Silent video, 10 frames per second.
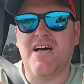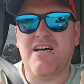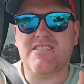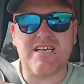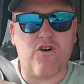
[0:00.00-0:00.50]

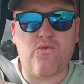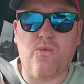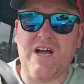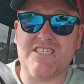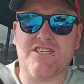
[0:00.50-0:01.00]

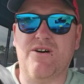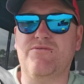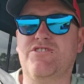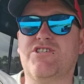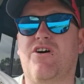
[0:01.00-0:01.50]
Southwest
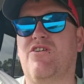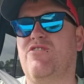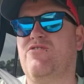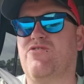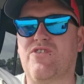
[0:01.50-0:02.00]
Coast
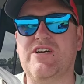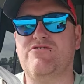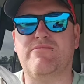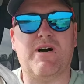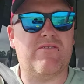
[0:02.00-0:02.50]
Scotland
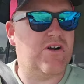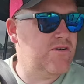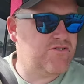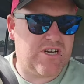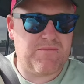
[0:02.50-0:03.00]
300 mile
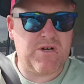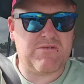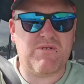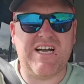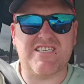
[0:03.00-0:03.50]
road trip, which
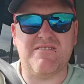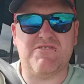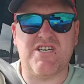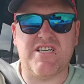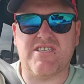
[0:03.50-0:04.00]
we actually
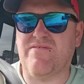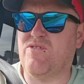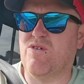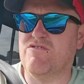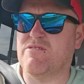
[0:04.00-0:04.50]
turned into
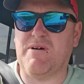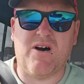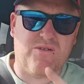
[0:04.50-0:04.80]
400 miles.